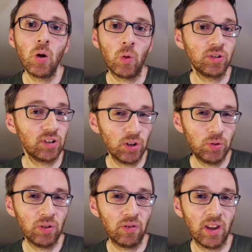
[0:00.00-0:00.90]
One
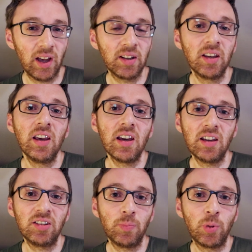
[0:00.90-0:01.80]
solution for that
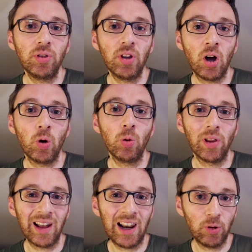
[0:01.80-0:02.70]
is to put the
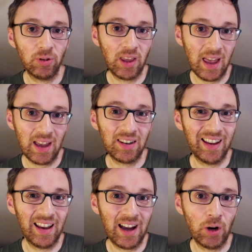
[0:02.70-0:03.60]
hole that allows the air
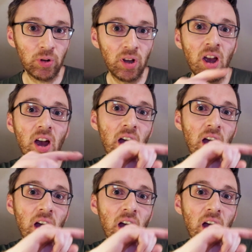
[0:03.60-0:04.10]
to get out